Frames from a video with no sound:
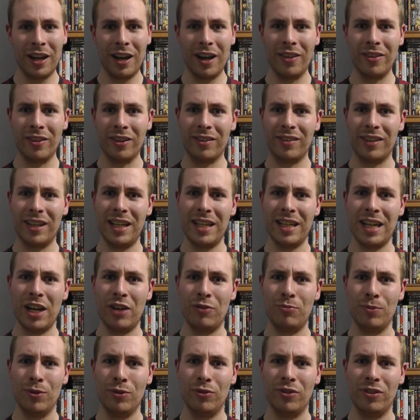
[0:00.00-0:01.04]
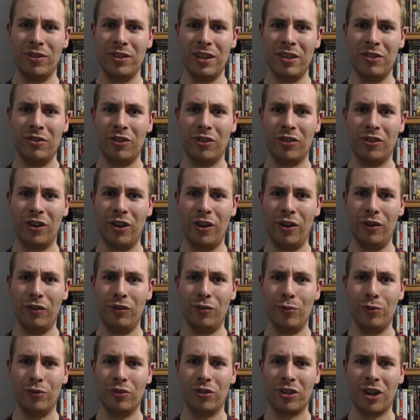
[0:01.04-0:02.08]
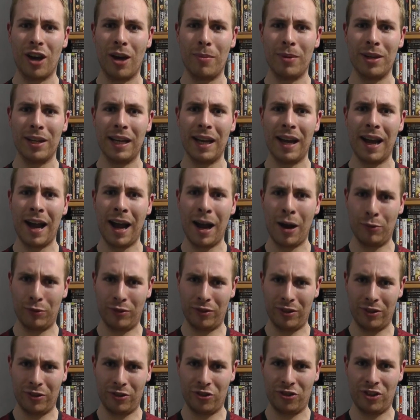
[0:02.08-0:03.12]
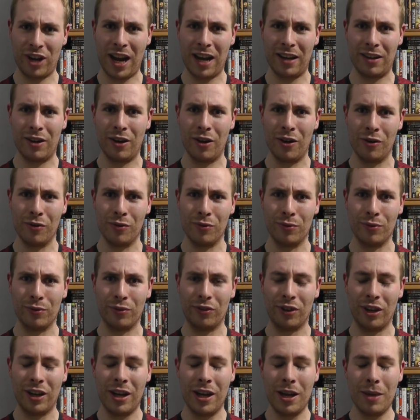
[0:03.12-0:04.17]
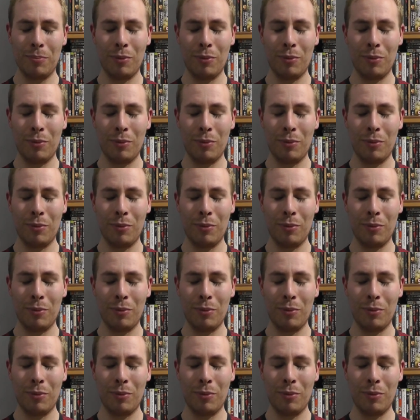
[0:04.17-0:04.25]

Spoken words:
and the Teenage Mutant Ninja Turtles are coming out of the shadows.